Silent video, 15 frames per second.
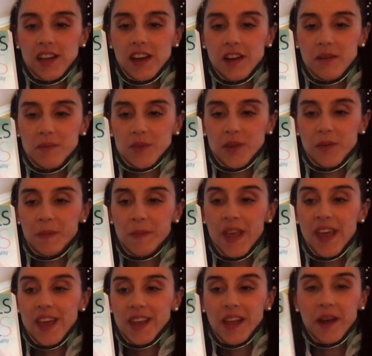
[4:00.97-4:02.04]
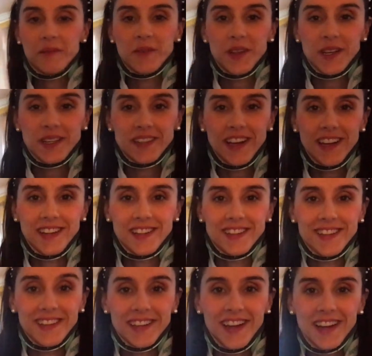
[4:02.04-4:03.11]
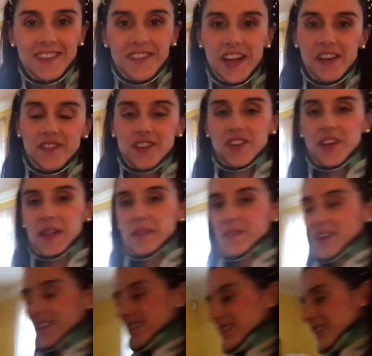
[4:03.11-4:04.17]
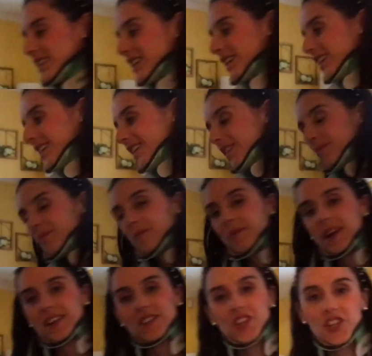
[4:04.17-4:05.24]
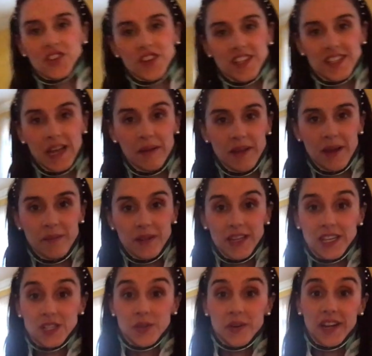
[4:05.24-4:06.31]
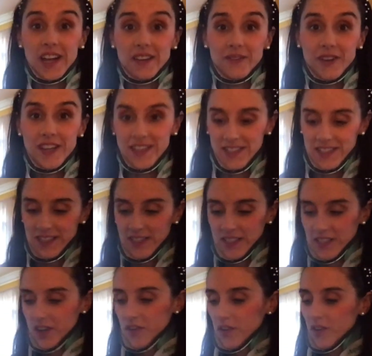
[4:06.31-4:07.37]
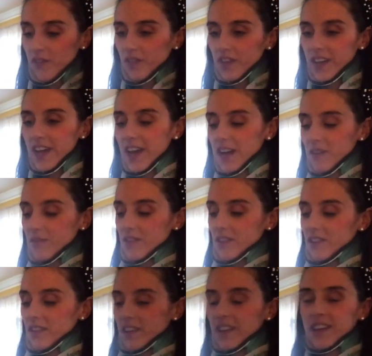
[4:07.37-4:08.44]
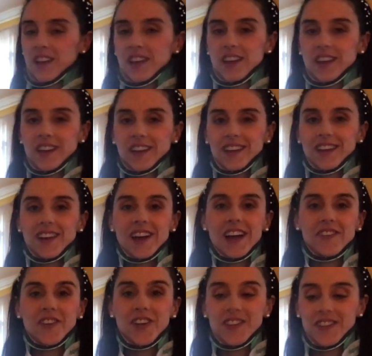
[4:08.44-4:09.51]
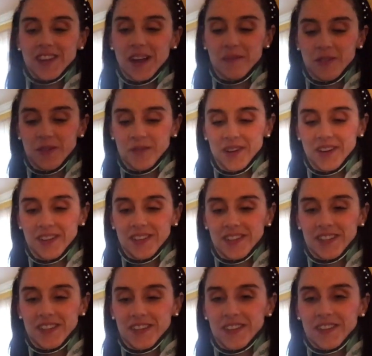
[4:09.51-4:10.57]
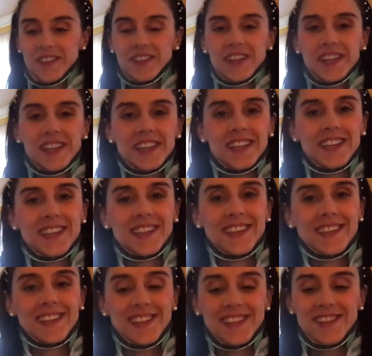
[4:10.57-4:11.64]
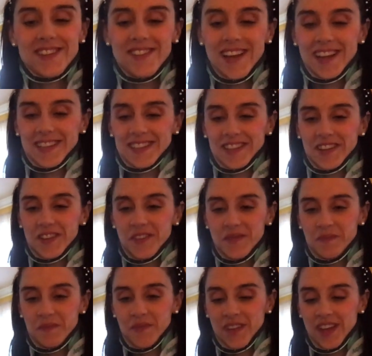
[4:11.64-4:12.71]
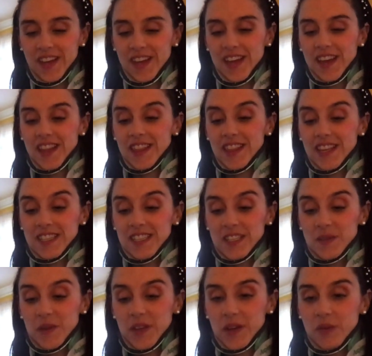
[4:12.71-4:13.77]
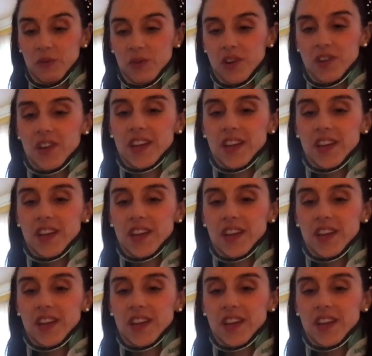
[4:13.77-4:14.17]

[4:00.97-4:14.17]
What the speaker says: Really excited to kind of dive into all of these. My surgery is coming up in like 2.5 weeks, so hopefully I will have all the time in the world to do that soon. This is really cool.